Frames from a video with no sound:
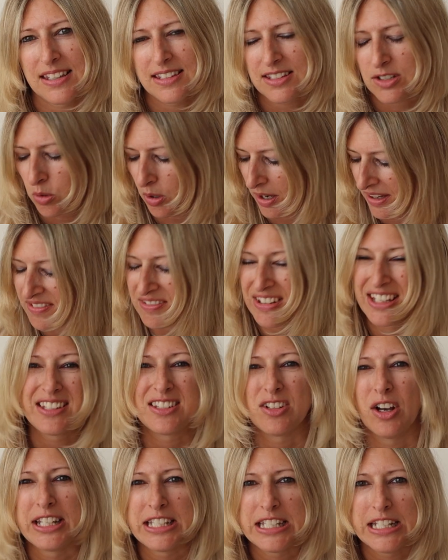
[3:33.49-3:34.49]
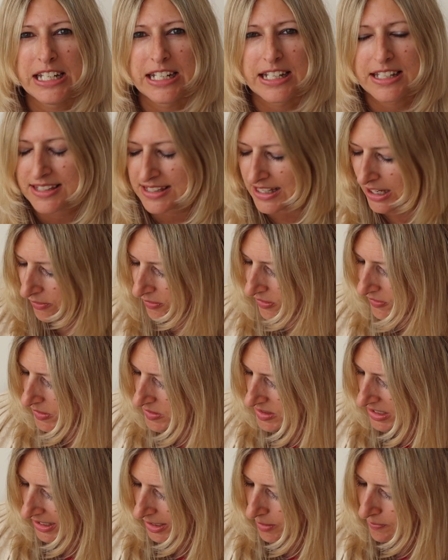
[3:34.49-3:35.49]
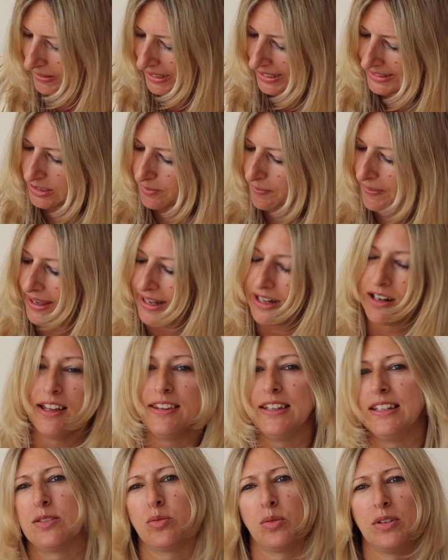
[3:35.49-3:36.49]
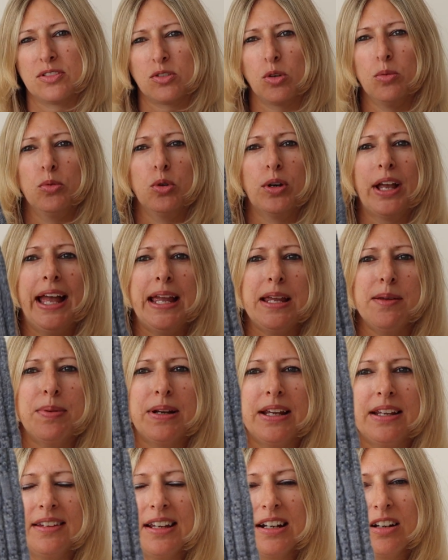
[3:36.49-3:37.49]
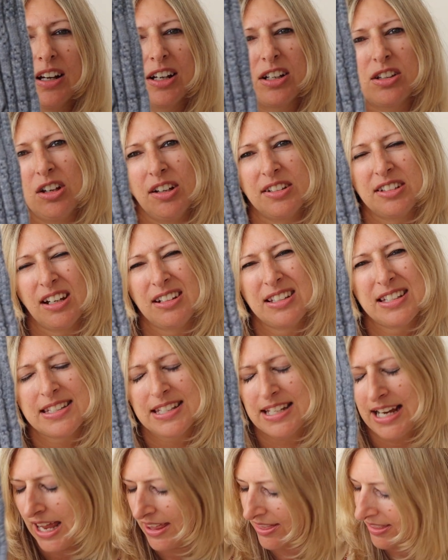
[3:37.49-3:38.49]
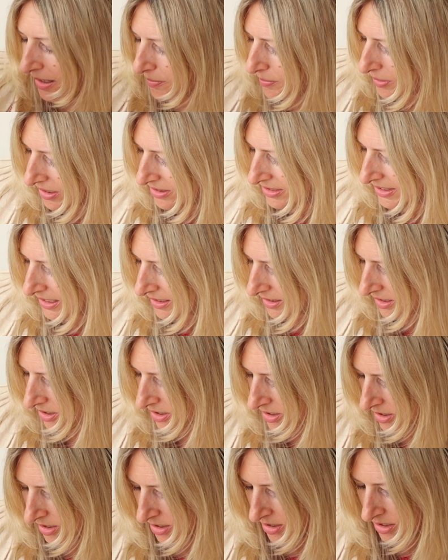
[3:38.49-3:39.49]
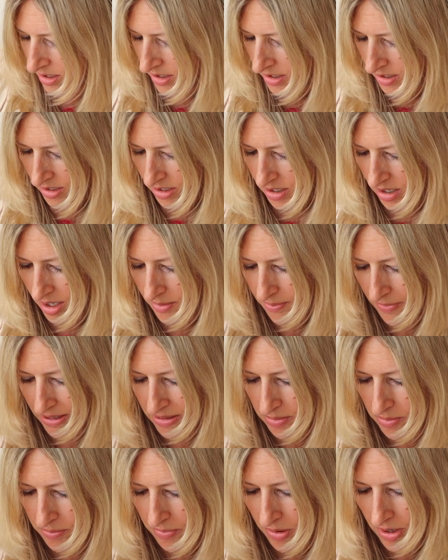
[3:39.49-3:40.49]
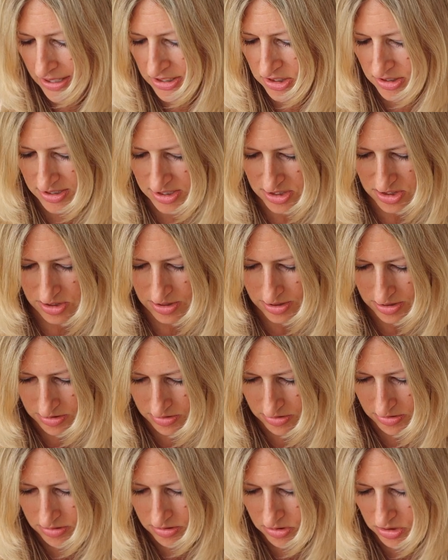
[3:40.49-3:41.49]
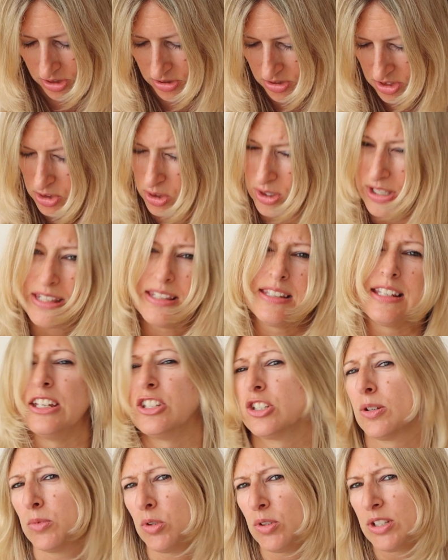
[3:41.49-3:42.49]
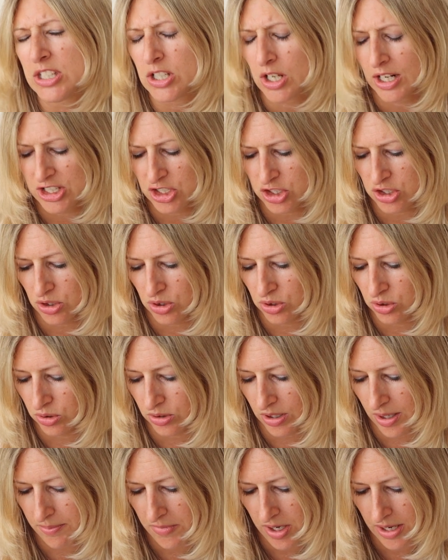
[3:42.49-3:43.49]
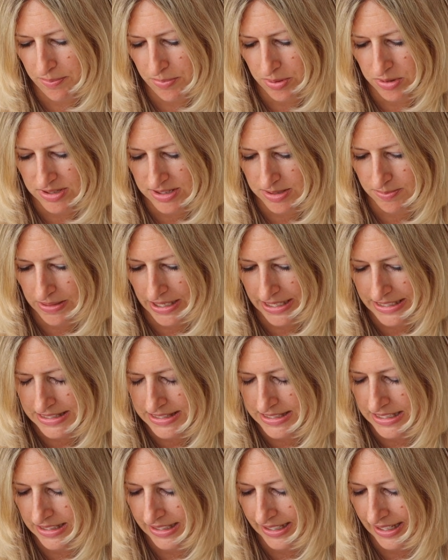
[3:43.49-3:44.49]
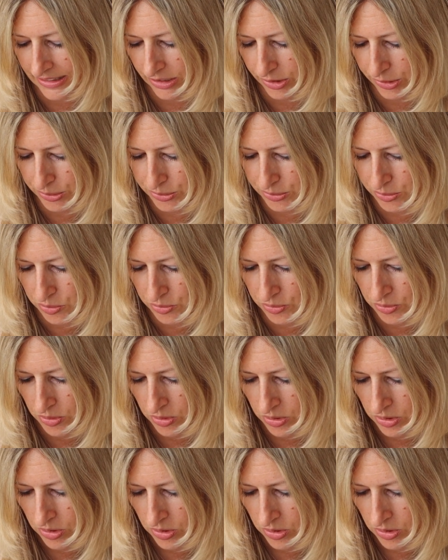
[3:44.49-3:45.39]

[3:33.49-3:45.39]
It's quite exciting in itself. If it was like a plainer pair like this where it's got more cabling, then I'd understand that, but I think I might just do stocking stitch. I'm not entirely sure. I might put some lace in the ankles.